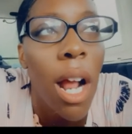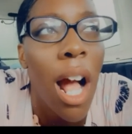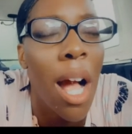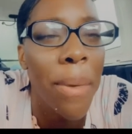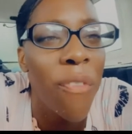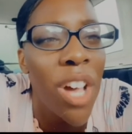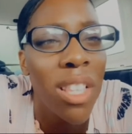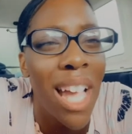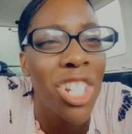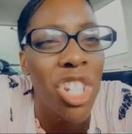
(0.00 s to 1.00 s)
It felt
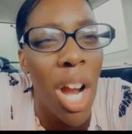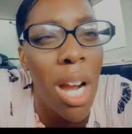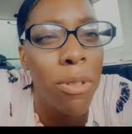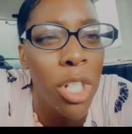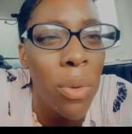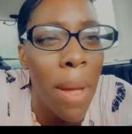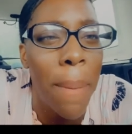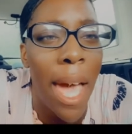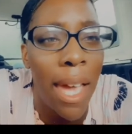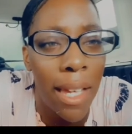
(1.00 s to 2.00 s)
like sharpshooting
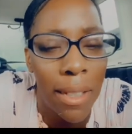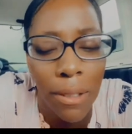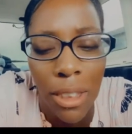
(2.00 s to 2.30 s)
pains.